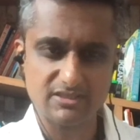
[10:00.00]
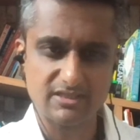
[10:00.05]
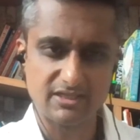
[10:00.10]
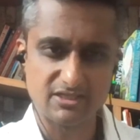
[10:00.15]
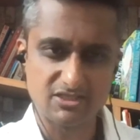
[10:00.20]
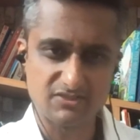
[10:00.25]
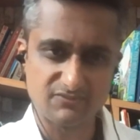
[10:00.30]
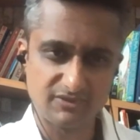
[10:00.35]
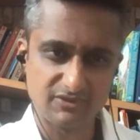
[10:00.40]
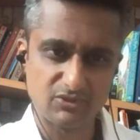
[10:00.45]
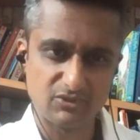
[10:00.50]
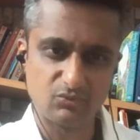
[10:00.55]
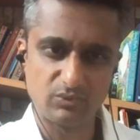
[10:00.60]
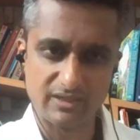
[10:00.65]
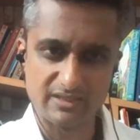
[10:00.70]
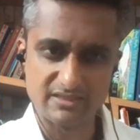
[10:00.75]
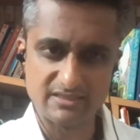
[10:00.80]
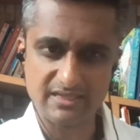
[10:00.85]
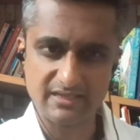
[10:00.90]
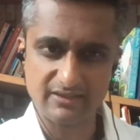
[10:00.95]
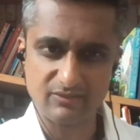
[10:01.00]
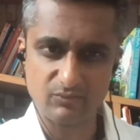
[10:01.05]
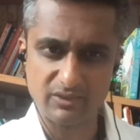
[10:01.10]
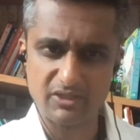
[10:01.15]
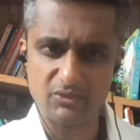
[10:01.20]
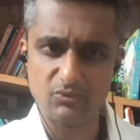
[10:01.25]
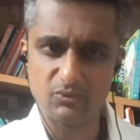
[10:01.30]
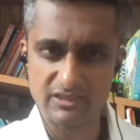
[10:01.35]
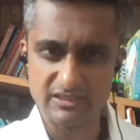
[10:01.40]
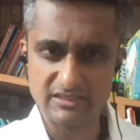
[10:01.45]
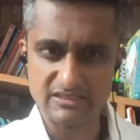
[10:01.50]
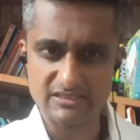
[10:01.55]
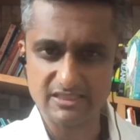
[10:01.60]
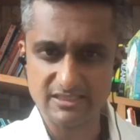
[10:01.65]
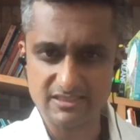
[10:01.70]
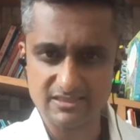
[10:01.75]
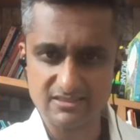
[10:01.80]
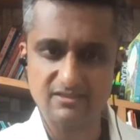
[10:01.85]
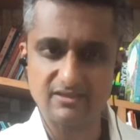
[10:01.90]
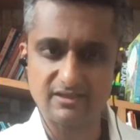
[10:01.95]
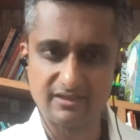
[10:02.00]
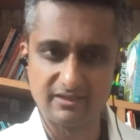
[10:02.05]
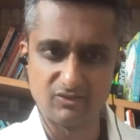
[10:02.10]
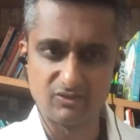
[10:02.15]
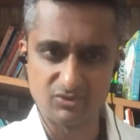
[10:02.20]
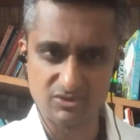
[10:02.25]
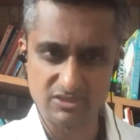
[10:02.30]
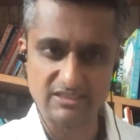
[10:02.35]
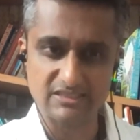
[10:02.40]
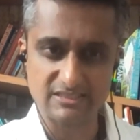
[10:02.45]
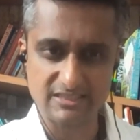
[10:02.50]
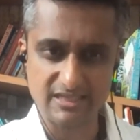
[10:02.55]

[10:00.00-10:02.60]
transferred to Vizag when you were in sixth grade or sixth